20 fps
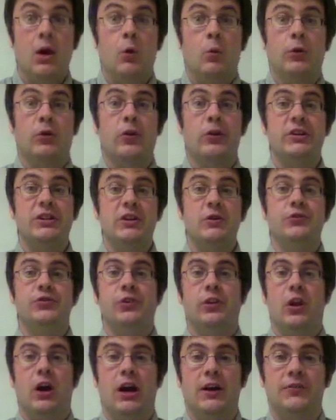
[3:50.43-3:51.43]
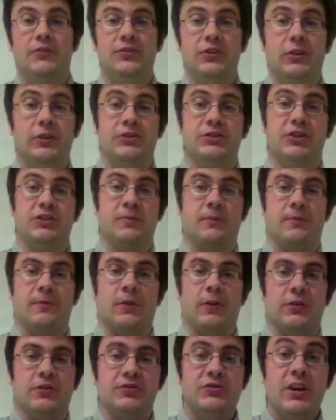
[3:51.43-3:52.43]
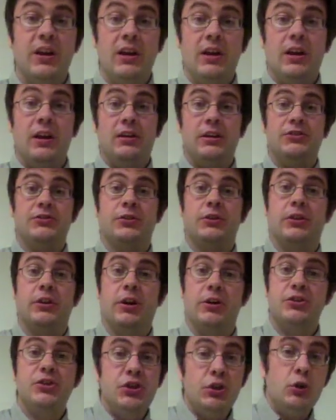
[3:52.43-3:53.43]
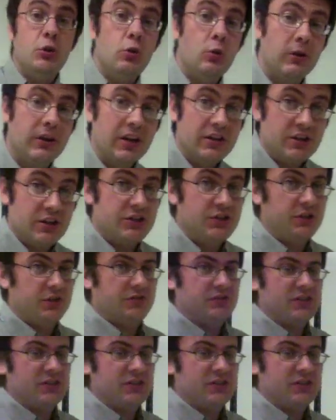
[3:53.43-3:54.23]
We're going to use the law of syllogism first. Let's look at our two conditional